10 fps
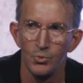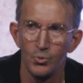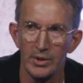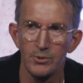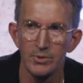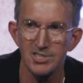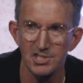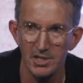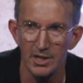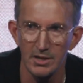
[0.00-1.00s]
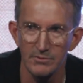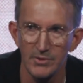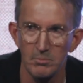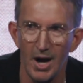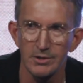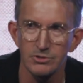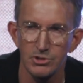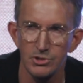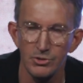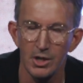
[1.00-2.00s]
we received about
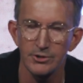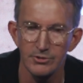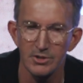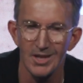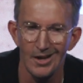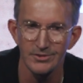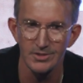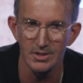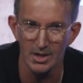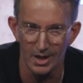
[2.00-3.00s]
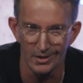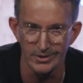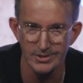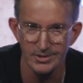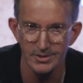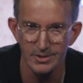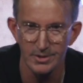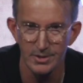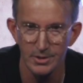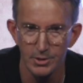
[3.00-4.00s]

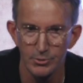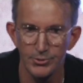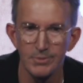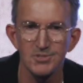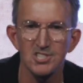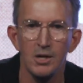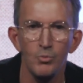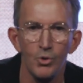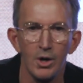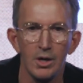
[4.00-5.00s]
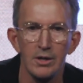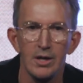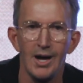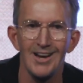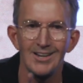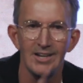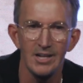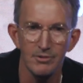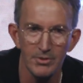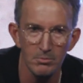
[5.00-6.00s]
$200,000 from someone I
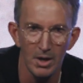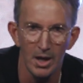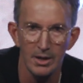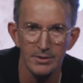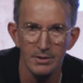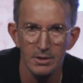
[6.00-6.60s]
never met.